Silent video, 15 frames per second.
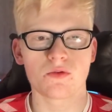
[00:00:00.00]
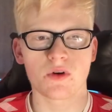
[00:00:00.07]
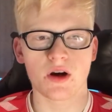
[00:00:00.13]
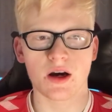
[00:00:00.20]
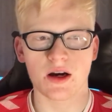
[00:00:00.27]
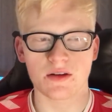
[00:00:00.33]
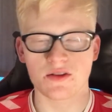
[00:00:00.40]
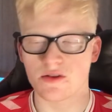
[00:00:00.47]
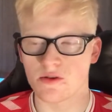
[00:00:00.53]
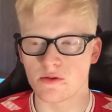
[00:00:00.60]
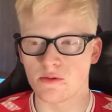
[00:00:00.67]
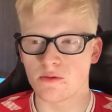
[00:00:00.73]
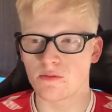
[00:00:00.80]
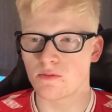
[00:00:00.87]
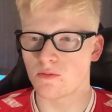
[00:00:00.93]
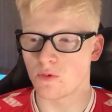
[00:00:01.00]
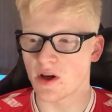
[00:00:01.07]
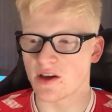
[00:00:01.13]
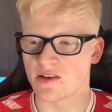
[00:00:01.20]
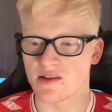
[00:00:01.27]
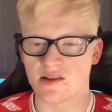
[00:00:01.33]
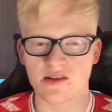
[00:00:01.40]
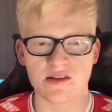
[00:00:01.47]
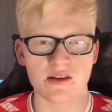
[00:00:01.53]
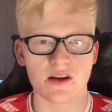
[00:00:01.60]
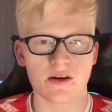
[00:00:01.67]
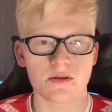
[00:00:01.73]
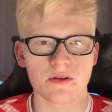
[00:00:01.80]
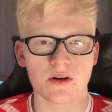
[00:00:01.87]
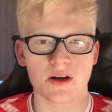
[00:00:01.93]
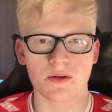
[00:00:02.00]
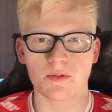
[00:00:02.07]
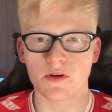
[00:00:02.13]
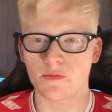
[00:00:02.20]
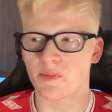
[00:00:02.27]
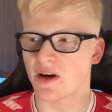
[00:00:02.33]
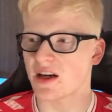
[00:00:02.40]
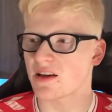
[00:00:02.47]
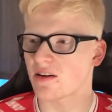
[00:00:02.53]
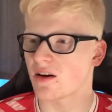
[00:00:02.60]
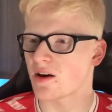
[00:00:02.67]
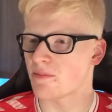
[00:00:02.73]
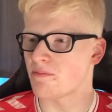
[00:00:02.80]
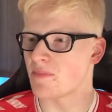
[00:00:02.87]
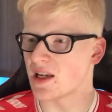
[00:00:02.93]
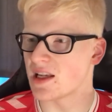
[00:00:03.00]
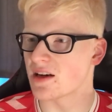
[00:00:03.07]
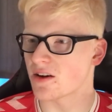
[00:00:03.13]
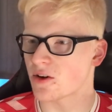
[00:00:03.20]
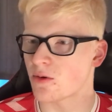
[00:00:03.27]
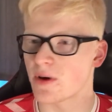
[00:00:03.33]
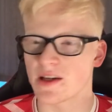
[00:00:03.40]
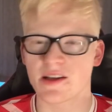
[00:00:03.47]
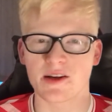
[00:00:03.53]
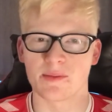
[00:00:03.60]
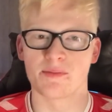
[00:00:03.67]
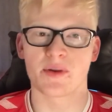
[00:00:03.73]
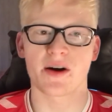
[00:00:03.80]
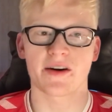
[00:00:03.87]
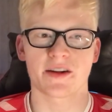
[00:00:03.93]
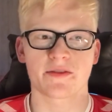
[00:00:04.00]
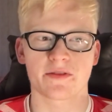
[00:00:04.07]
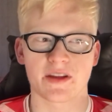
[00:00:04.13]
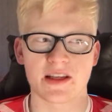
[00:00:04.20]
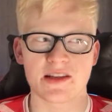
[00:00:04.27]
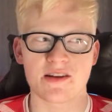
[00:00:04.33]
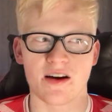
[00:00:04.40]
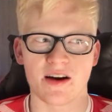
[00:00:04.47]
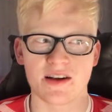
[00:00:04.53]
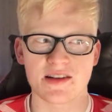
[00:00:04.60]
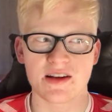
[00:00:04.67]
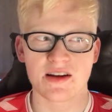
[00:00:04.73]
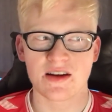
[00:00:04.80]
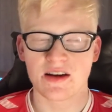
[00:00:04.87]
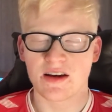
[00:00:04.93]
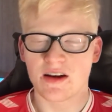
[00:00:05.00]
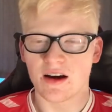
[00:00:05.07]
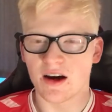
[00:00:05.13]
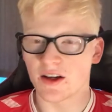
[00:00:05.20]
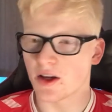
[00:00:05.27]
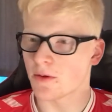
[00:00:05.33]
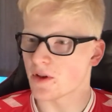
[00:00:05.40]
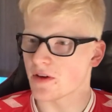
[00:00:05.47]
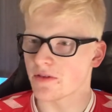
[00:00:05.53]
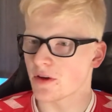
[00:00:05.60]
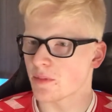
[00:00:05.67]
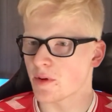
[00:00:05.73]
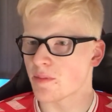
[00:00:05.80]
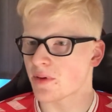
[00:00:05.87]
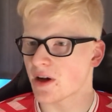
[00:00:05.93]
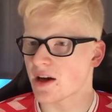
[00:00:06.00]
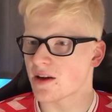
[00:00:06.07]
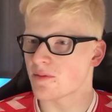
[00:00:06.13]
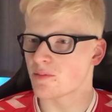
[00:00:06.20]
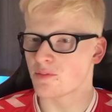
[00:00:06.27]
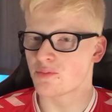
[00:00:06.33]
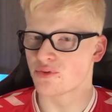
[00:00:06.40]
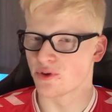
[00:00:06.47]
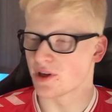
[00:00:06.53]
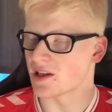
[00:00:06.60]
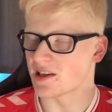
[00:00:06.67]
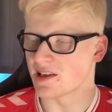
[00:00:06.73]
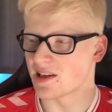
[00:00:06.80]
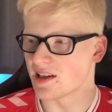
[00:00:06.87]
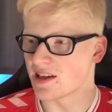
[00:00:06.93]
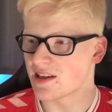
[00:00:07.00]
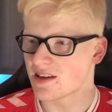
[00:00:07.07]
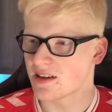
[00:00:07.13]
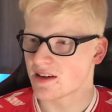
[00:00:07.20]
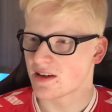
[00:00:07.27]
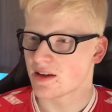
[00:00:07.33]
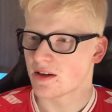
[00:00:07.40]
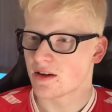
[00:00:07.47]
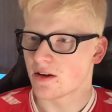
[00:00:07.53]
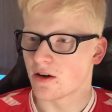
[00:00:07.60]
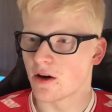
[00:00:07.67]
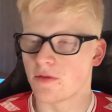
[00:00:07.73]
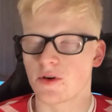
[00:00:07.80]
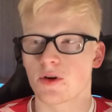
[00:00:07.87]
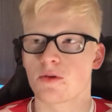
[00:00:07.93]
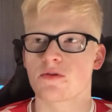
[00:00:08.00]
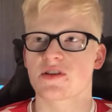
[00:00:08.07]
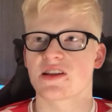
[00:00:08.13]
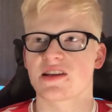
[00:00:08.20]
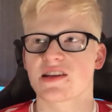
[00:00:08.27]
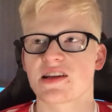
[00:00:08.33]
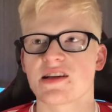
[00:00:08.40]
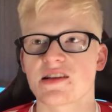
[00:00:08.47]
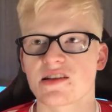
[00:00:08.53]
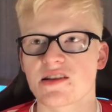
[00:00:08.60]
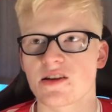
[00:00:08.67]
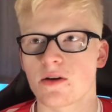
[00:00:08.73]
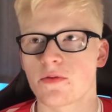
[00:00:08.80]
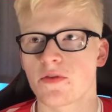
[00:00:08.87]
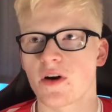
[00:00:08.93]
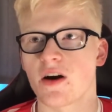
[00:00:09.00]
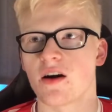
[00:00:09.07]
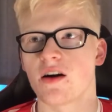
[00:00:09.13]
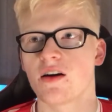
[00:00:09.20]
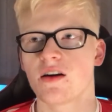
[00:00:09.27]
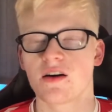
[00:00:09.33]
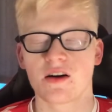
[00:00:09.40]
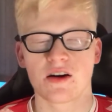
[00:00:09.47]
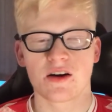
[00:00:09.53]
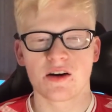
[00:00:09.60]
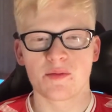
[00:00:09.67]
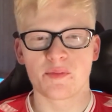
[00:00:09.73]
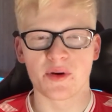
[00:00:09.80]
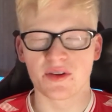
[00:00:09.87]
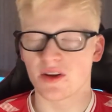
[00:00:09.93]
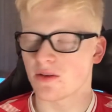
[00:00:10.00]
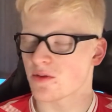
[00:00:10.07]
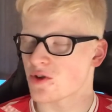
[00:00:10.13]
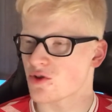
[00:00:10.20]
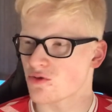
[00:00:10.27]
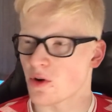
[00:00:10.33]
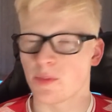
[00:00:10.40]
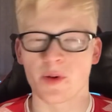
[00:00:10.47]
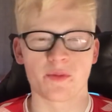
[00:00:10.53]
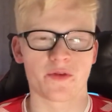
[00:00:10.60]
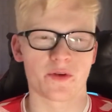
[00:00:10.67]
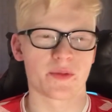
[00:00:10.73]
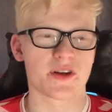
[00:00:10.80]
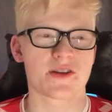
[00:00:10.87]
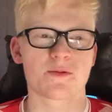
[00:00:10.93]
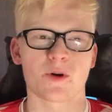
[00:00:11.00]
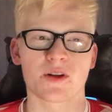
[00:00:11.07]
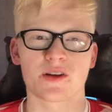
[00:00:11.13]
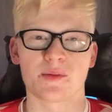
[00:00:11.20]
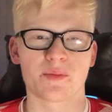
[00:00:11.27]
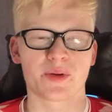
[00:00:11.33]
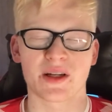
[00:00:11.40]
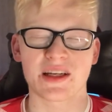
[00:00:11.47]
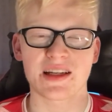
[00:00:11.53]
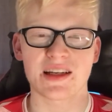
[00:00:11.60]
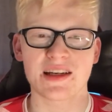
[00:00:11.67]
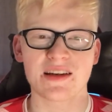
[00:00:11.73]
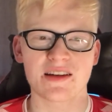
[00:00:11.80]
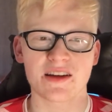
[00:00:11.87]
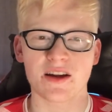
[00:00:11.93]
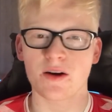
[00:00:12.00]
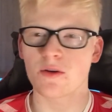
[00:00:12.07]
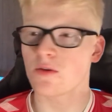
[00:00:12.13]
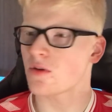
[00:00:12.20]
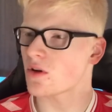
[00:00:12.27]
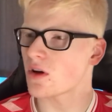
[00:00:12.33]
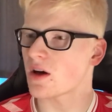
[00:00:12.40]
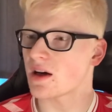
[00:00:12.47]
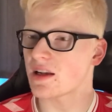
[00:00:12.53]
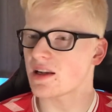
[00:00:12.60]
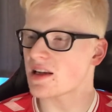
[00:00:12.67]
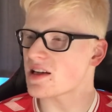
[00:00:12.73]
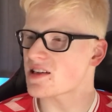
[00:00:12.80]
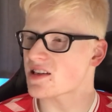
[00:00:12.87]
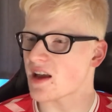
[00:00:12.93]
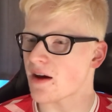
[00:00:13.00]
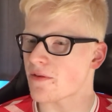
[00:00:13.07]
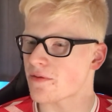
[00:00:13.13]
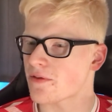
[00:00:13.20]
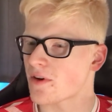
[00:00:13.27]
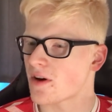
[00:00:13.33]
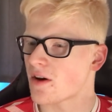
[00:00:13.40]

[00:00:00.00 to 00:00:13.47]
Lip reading: our two wingers, we've paid £1 million combined for these guys. I know they've not been playing brilliantly over the course of this season so far, but don't drop them from the squad completely. At least have